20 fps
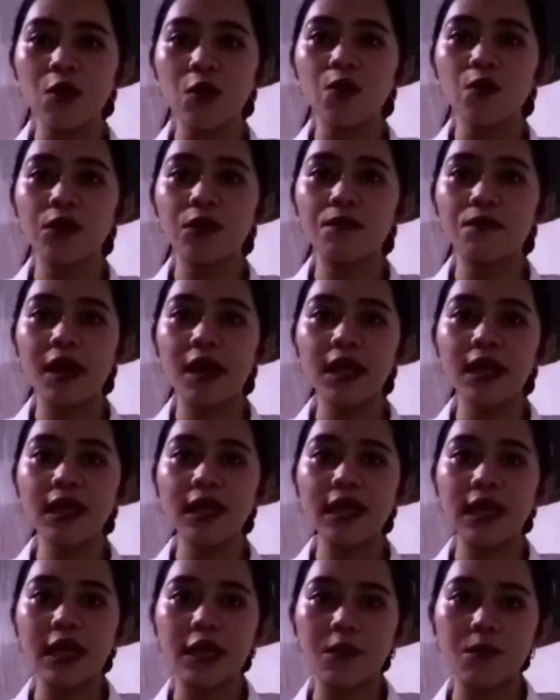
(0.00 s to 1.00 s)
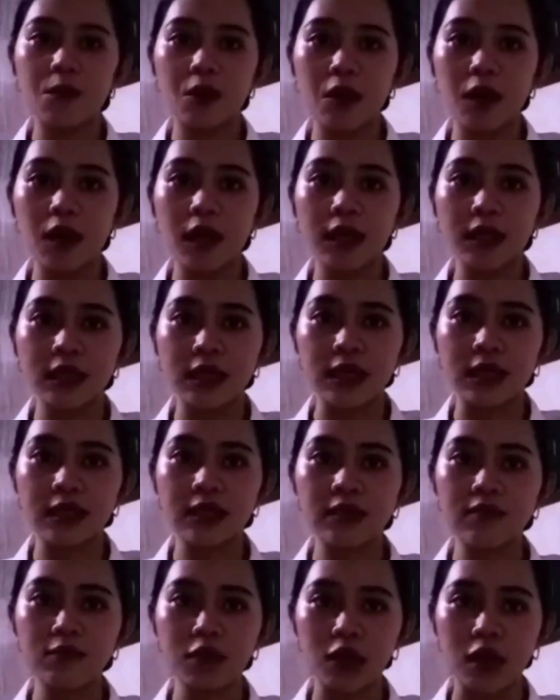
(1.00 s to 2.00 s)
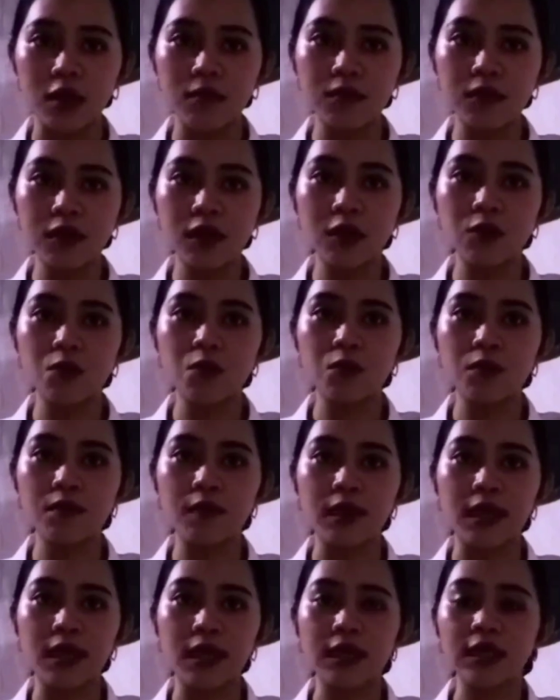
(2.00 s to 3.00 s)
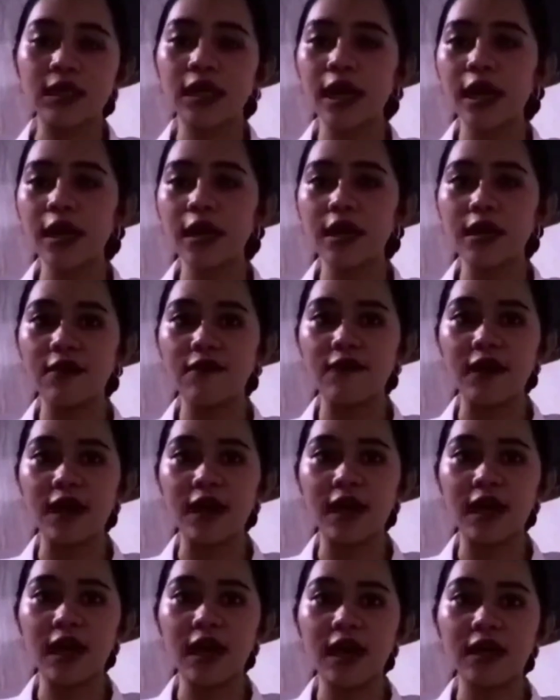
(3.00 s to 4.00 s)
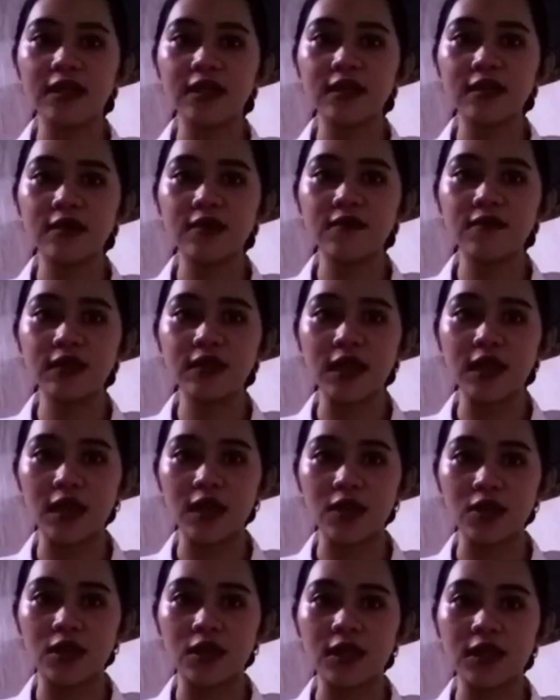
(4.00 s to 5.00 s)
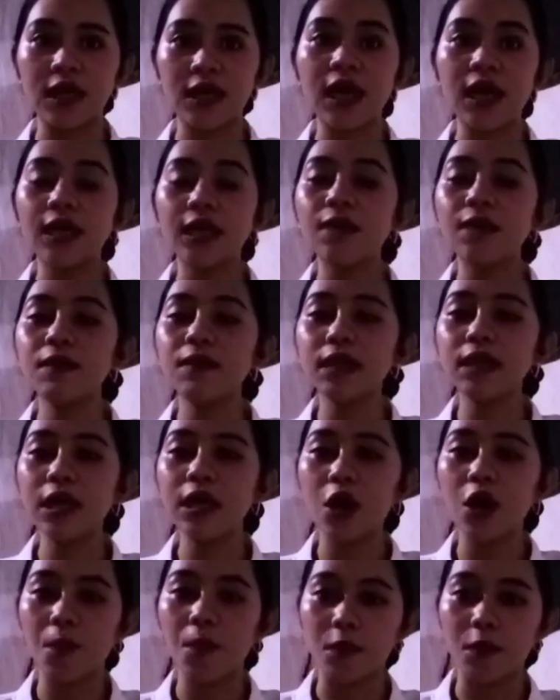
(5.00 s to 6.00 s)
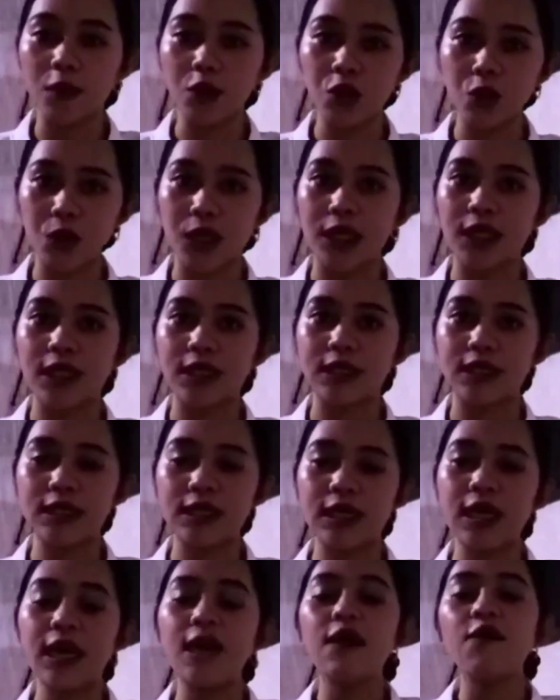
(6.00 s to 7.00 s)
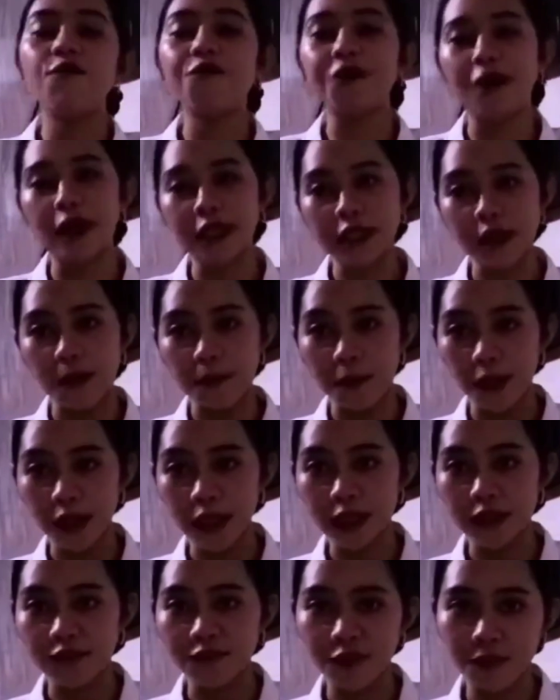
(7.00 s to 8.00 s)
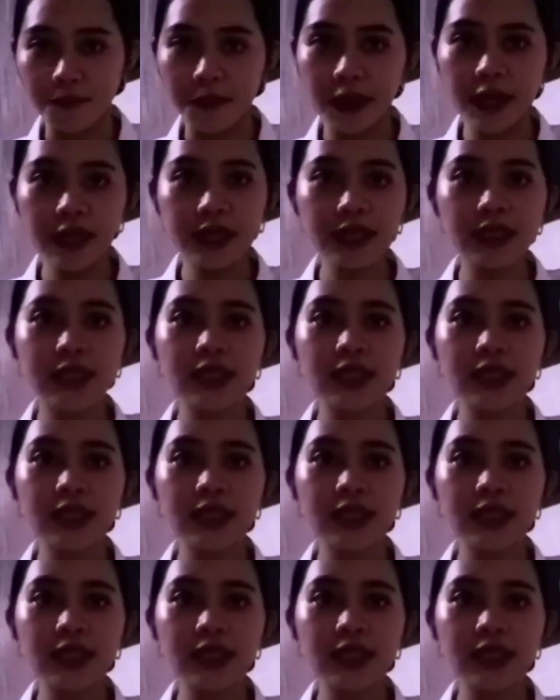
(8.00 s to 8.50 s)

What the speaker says: with men in labor intensive jobs and women in caregiving and service sectors limiting opportunities. For example, in the Philippines,